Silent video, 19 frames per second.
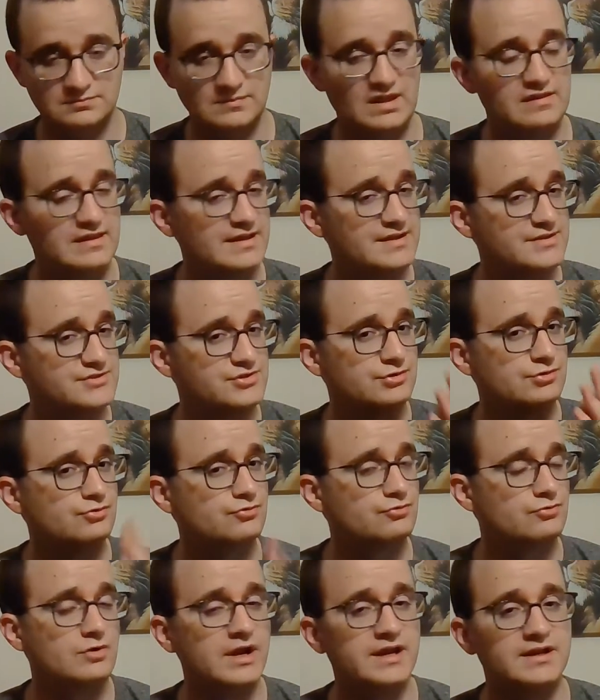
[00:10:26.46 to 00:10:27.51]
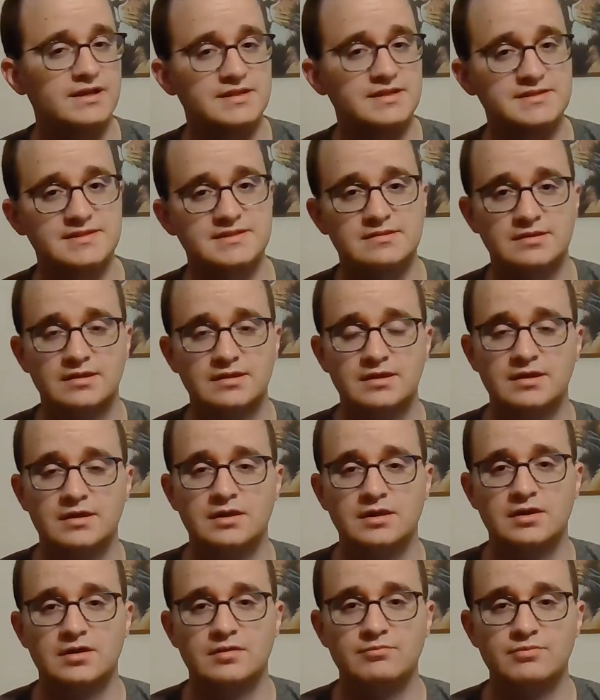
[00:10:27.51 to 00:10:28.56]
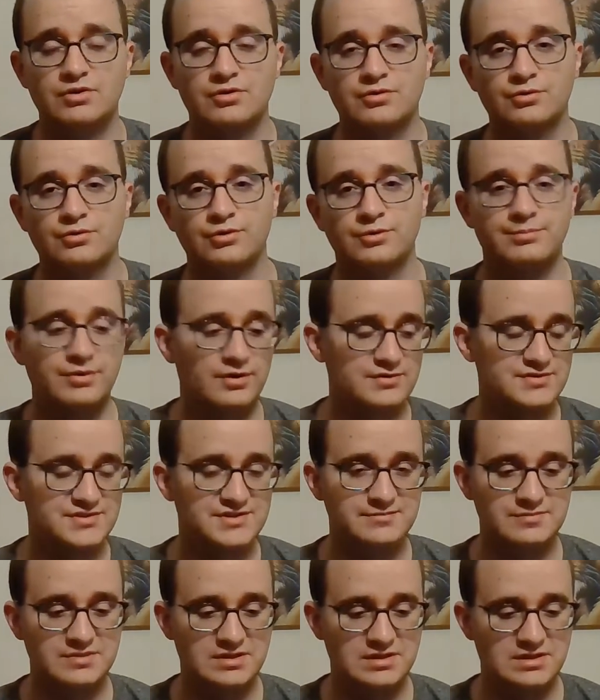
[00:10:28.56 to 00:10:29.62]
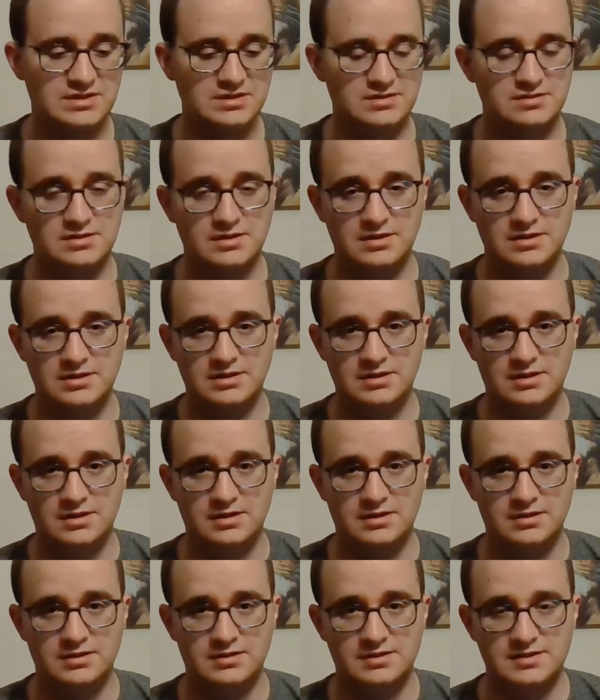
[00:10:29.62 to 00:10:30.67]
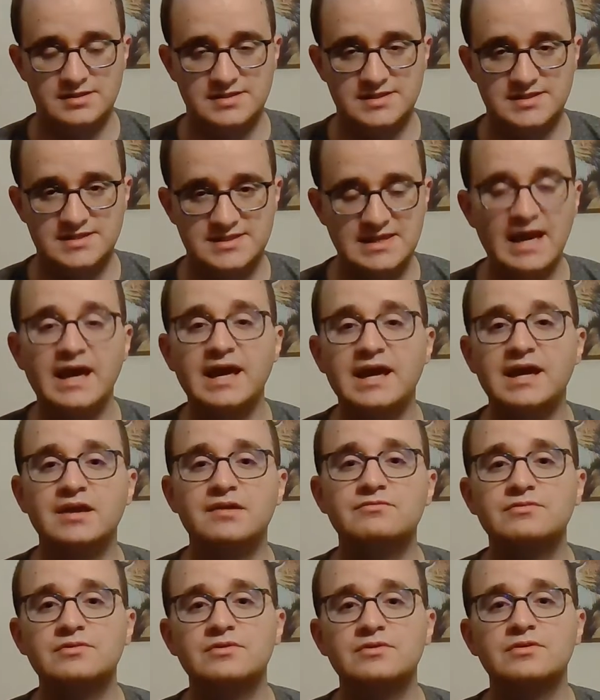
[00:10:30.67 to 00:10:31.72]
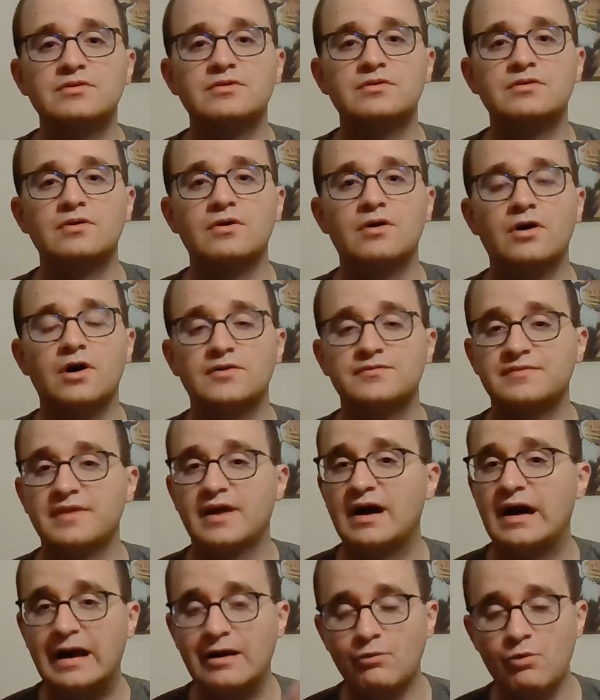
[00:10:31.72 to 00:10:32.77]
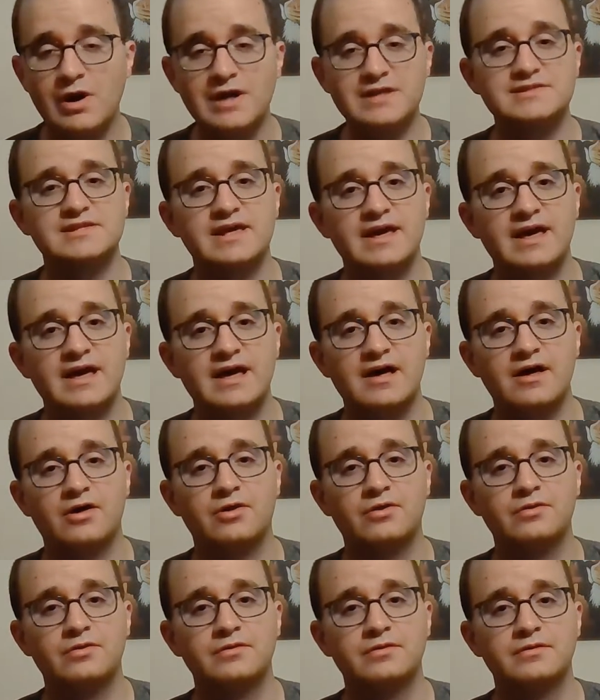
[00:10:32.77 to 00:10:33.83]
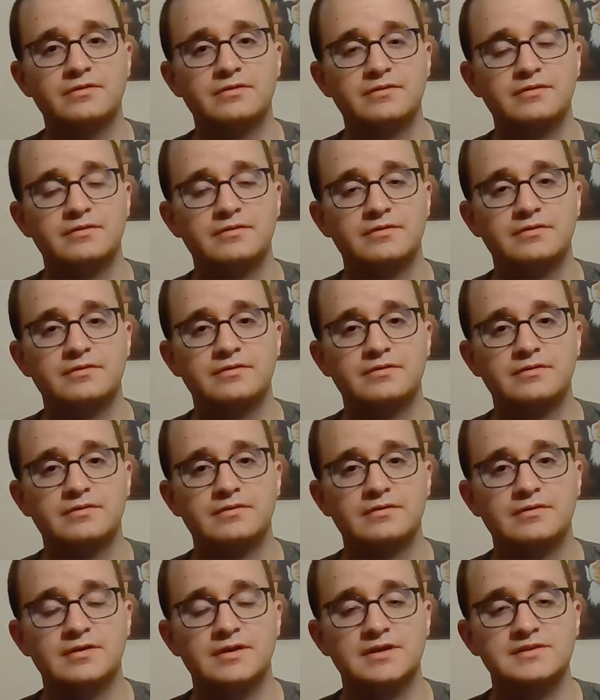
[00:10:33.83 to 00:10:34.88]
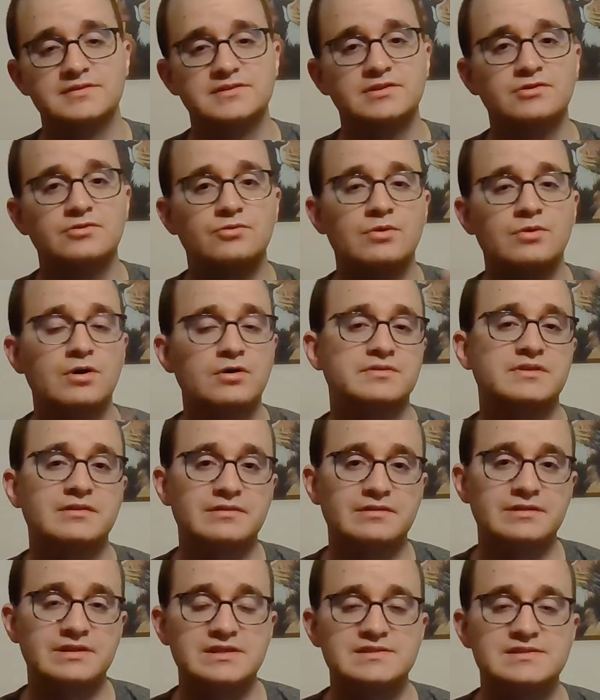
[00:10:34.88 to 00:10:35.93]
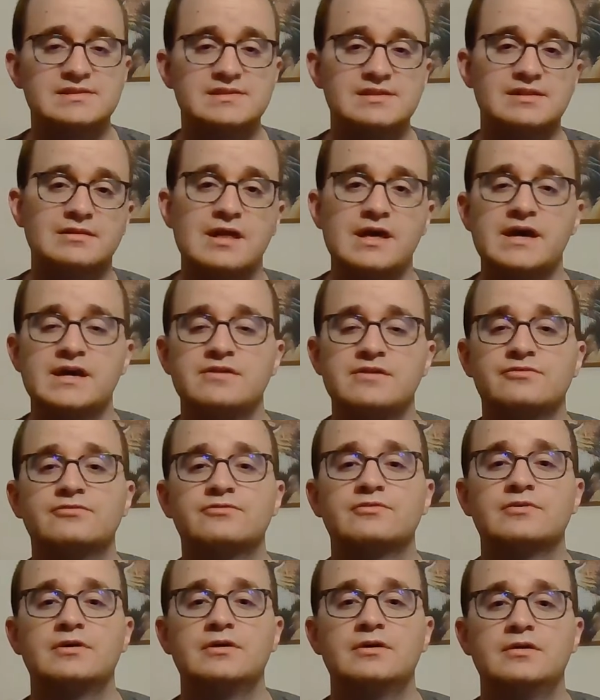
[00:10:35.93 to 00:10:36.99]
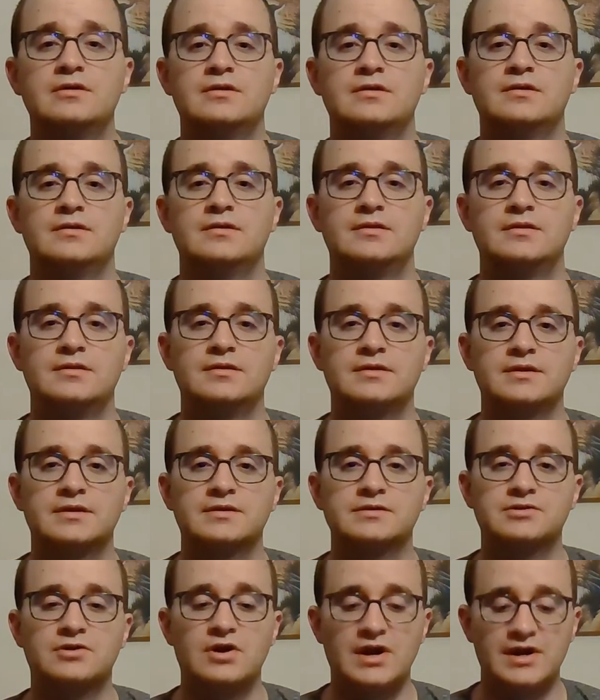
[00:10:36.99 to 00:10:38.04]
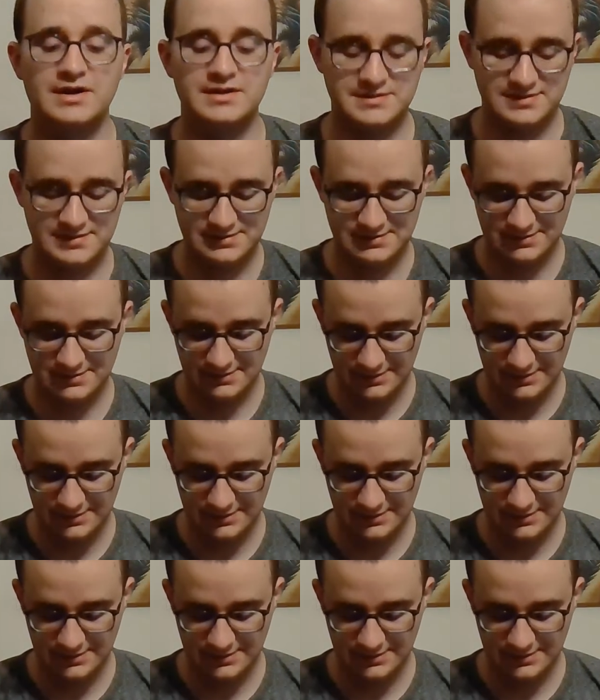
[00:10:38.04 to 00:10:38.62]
That is the greatest miracle. A person being saved off the highway to hell onto the road that leads to life in Christ.